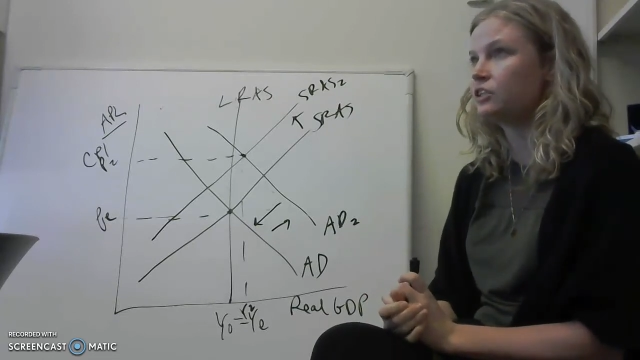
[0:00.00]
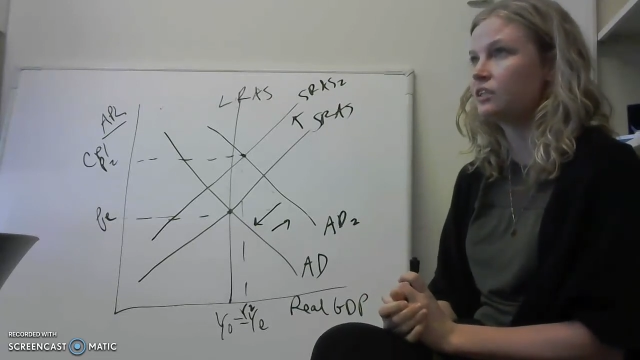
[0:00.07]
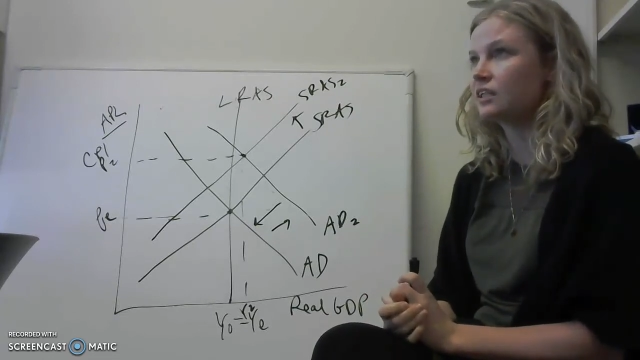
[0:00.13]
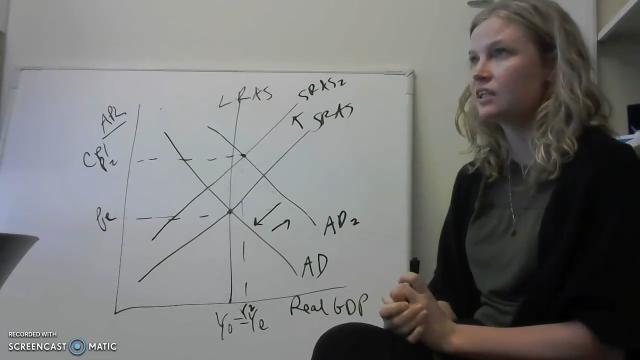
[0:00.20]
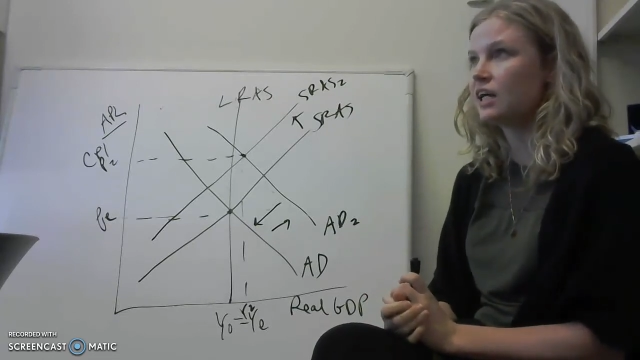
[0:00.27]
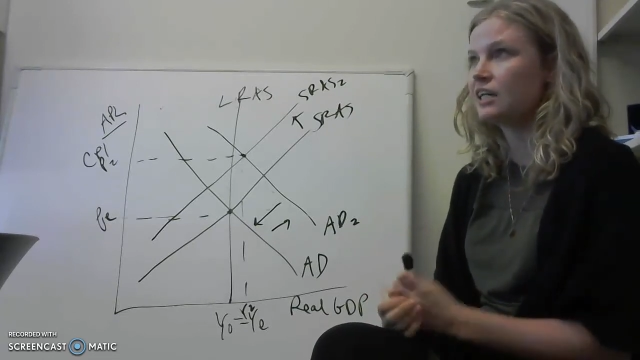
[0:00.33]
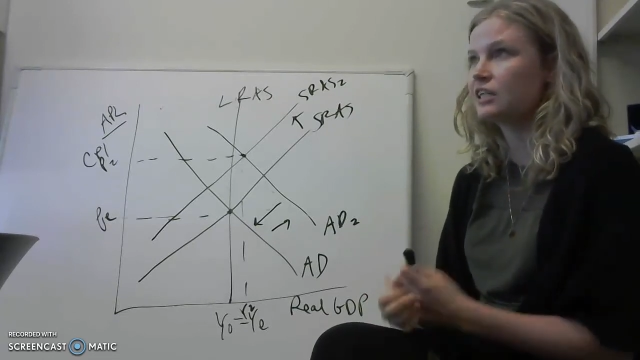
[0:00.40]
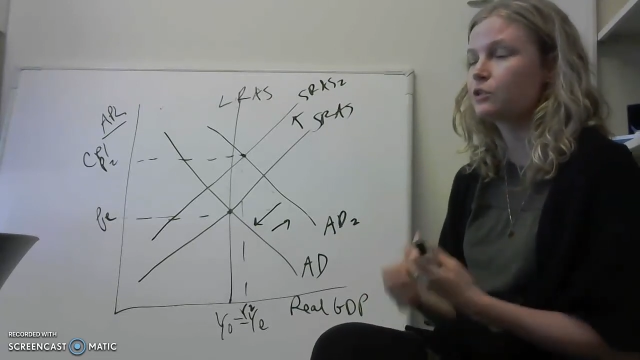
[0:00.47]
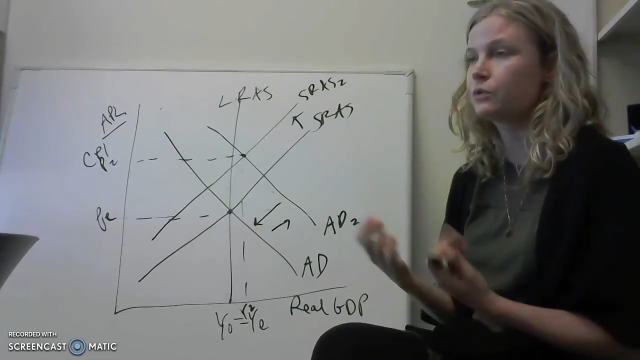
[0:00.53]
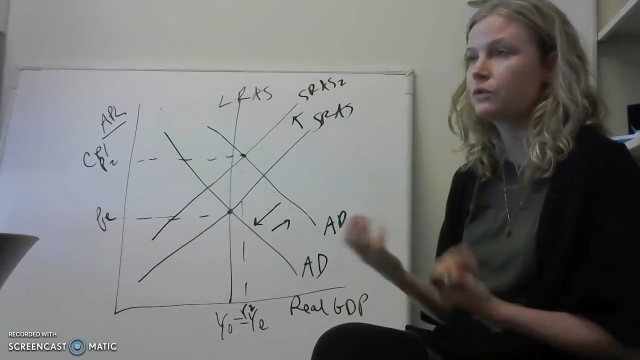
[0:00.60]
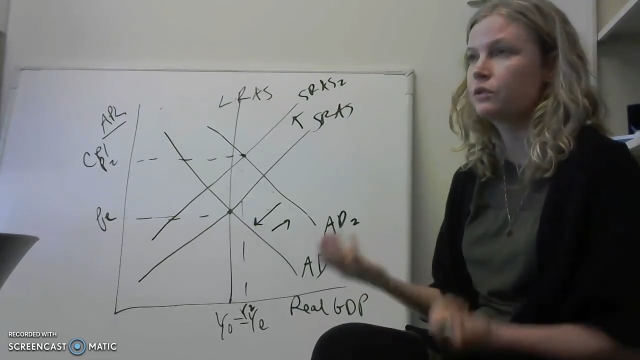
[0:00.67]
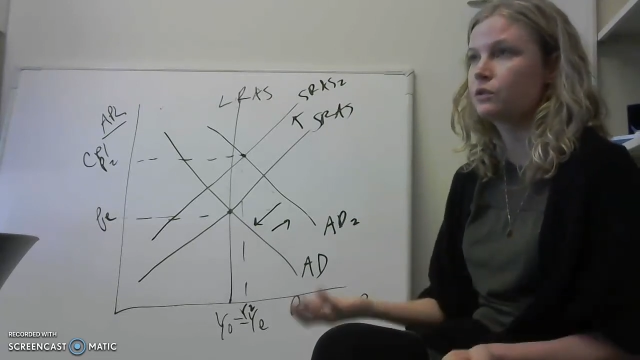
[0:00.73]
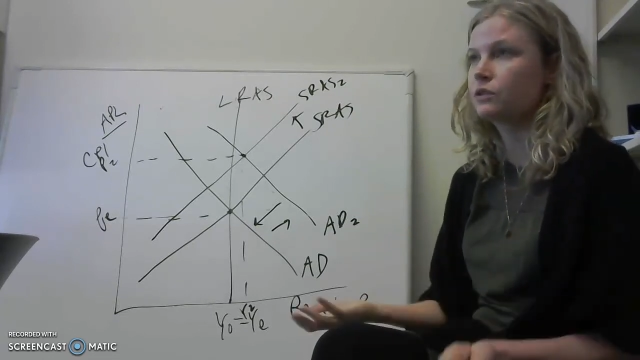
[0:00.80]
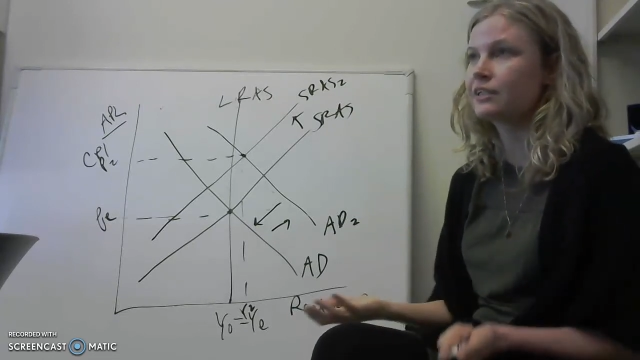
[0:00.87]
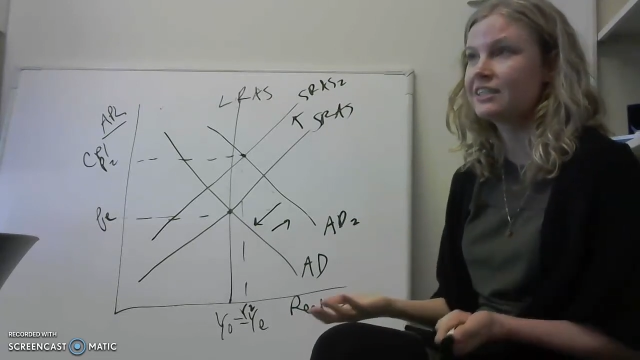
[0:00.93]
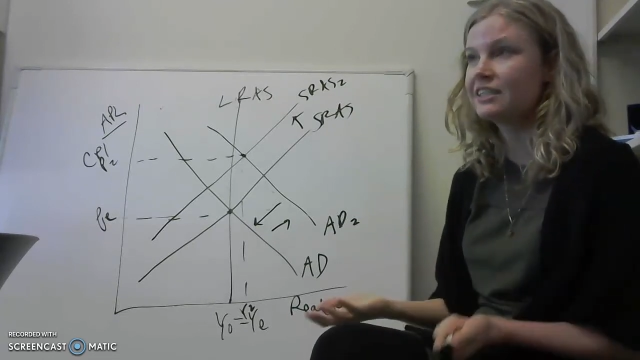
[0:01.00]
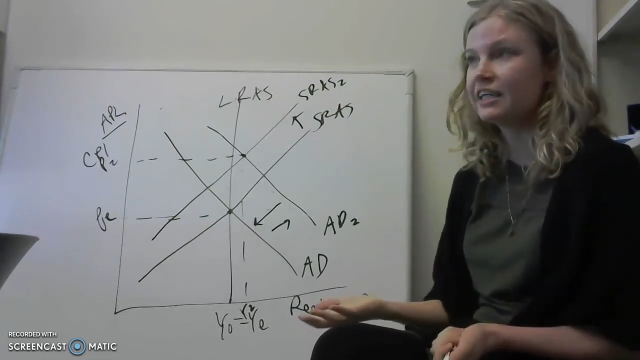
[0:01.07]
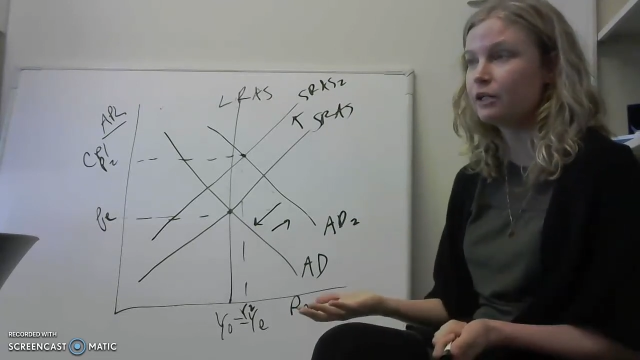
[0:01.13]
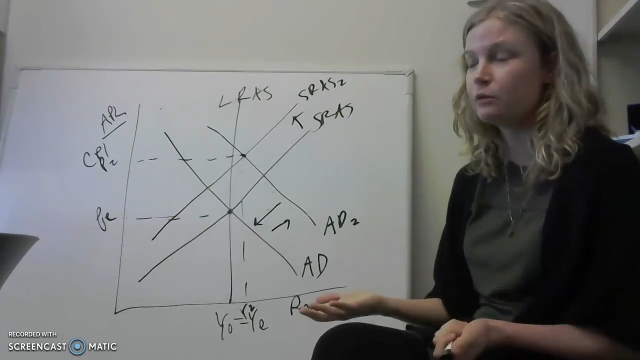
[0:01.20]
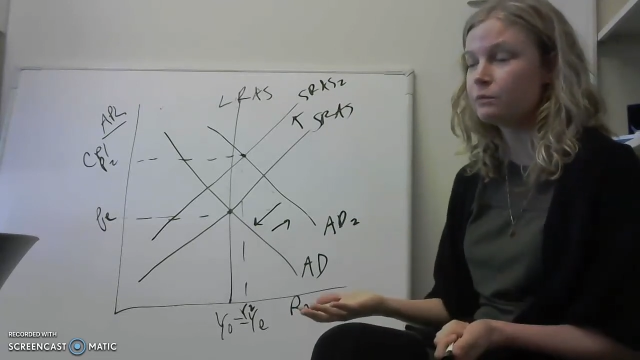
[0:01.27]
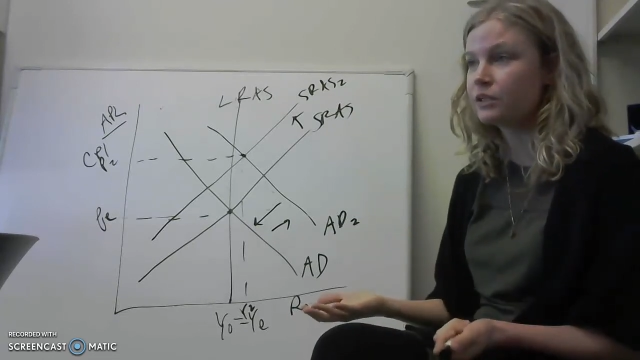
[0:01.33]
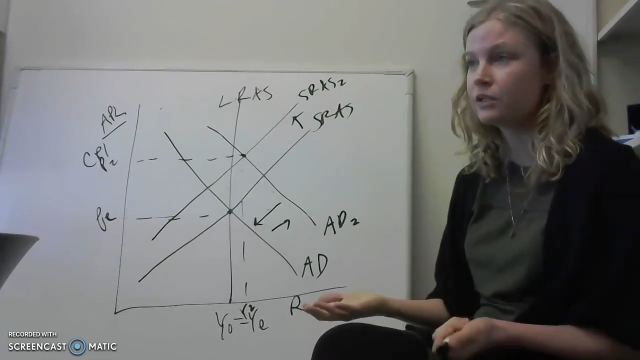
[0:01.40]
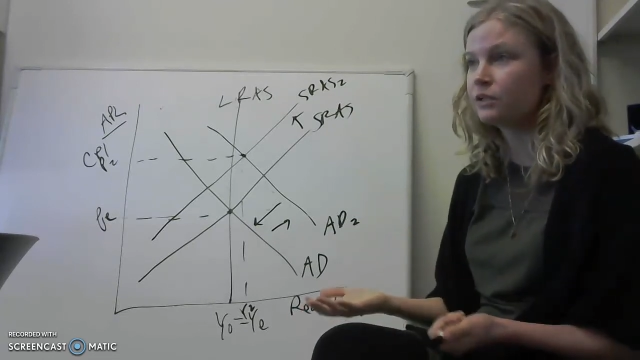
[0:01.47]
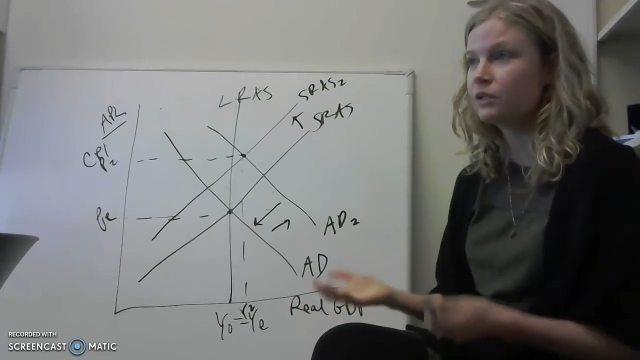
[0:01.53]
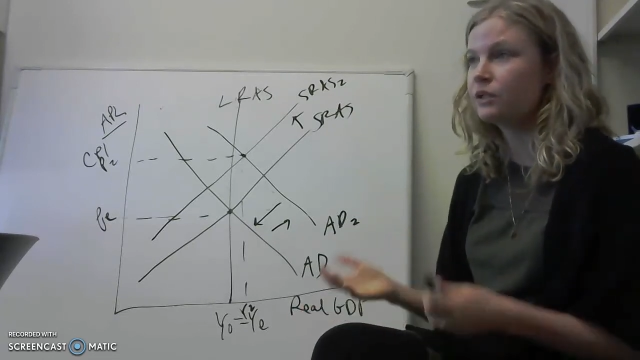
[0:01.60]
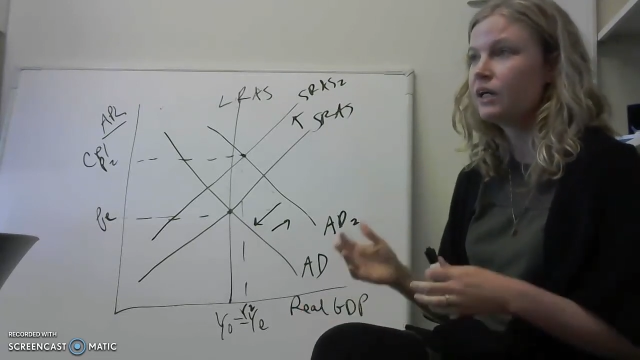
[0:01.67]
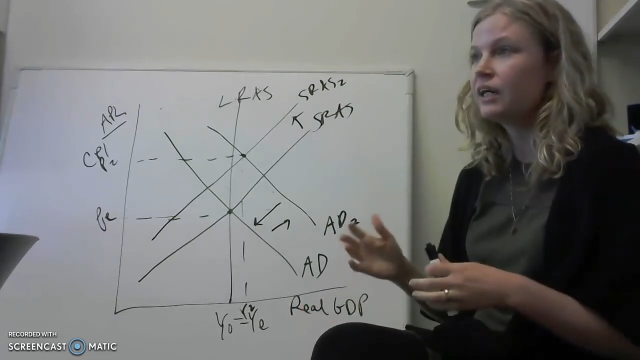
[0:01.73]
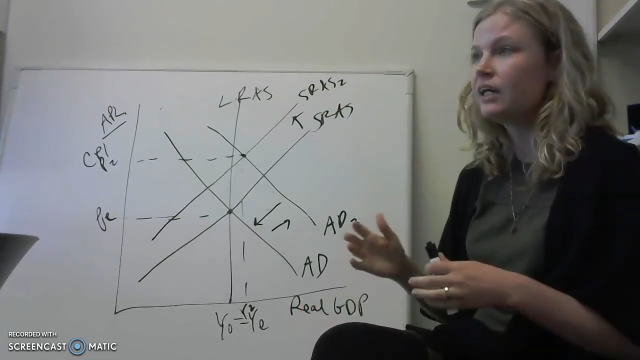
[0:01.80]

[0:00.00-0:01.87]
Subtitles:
a class with no exams, though,